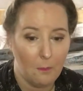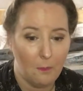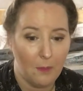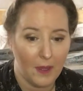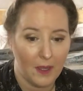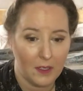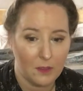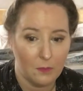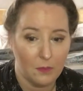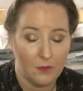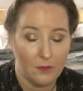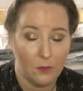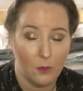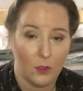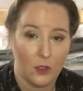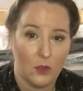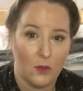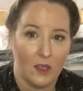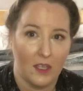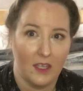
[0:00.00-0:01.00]
But
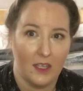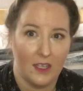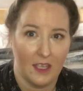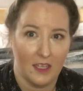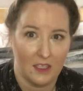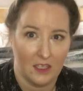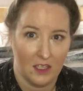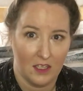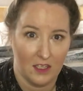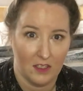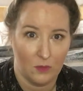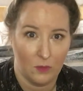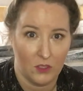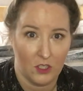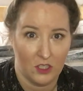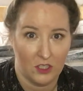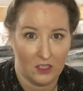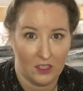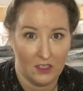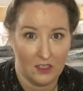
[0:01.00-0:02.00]
before you can get to this, which
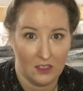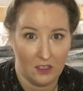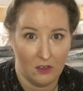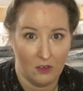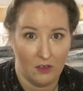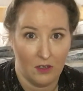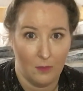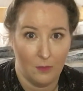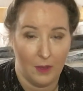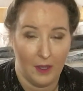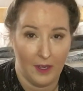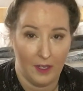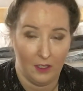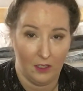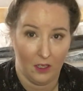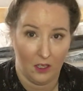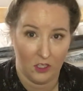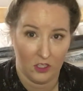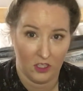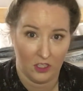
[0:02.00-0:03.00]
is considered a
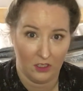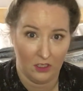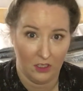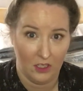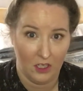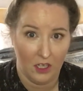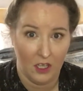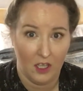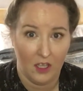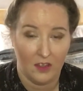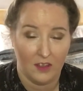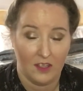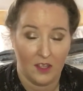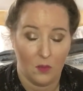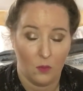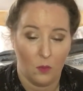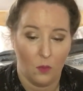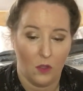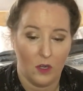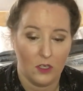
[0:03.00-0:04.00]
biologic, they
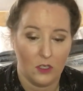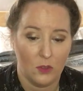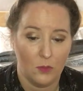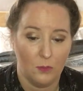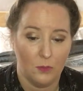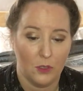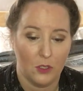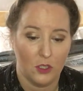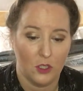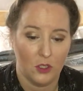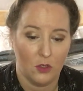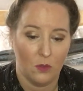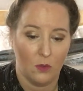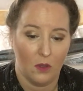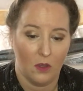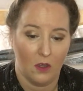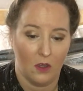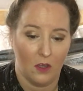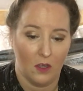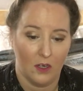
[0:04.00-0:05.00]
want to put you
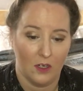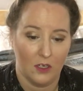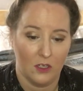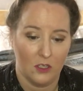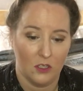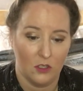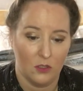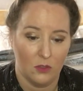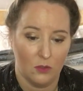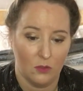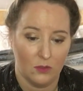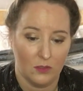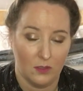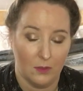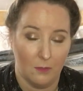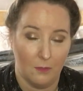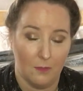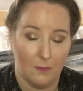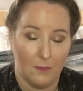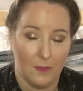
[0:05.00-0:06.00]
on to
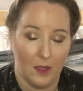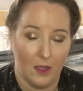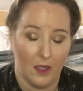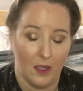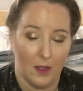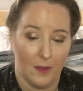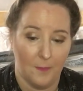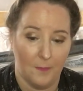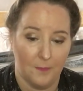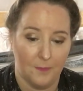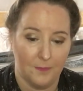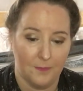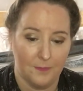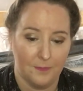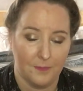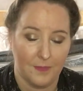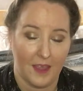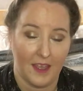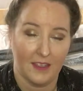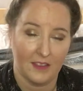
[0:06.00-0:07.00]
some
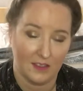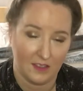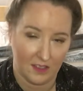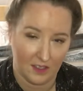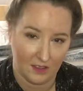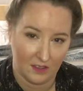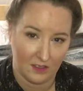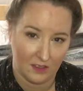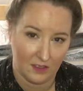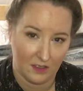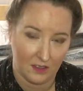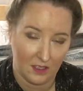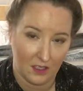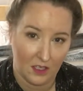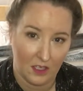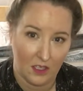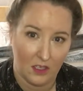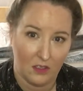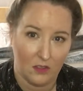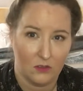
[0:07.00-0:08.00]
NSAIDs,
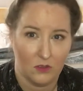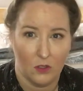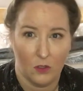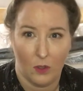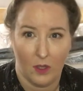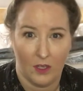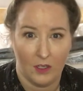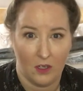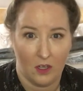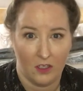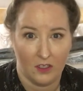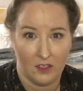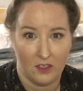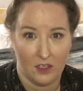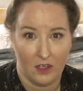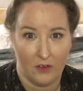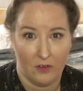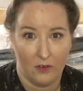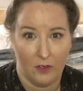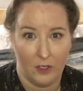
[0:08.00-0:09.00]
so a
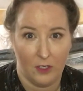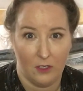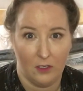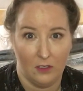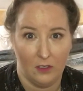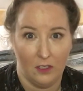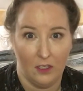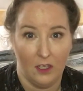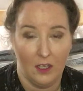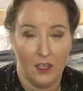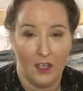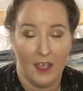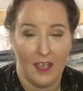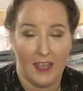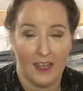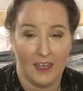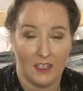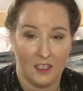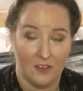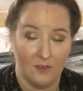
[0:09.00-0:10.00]
non-steroidal
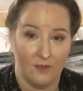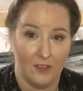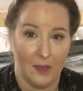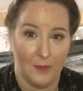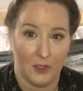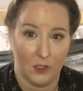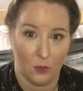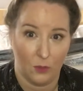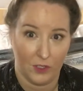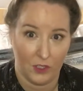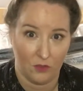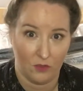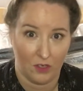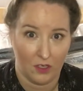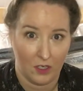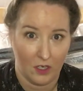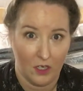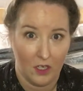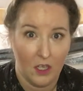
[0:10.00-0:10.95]
anti-inflammatory drug.